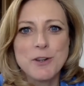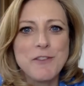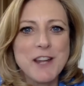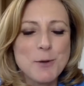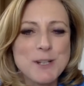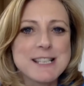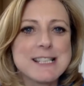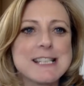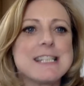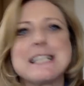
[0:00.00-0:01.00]
if anyone's
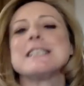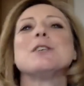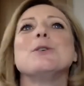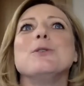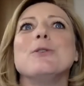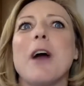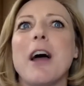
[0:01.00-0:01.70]
listening to this who